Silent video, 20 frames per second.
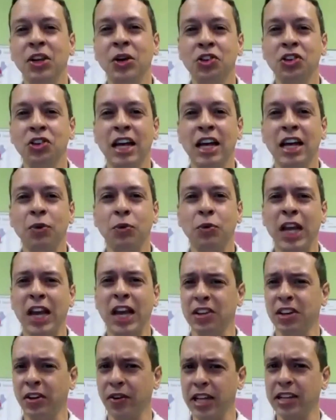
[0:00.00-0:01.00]
notion that we have
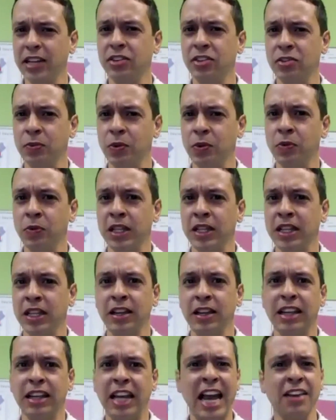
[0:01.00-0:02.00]
to create this movement, that
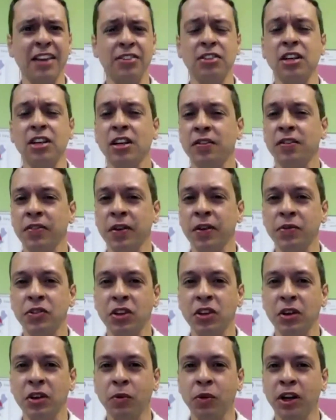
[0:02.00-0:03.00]
it has to come from
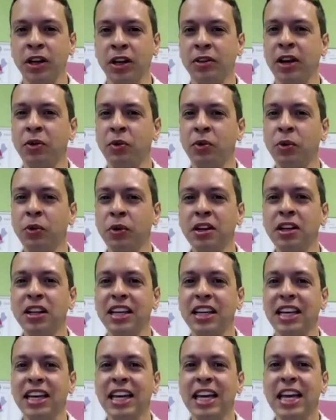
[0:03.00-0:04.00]
somewhere, and
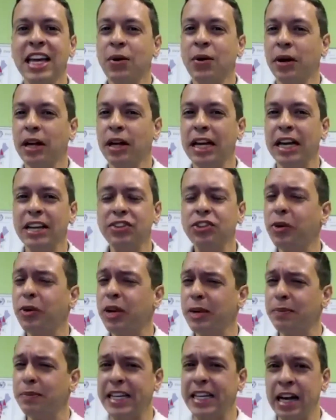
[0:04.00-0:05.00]
really, it's
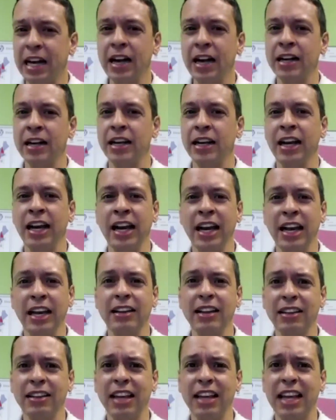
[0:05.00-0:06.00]
already begun, and
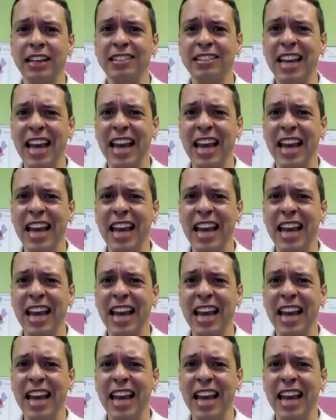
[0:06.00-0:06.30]
it's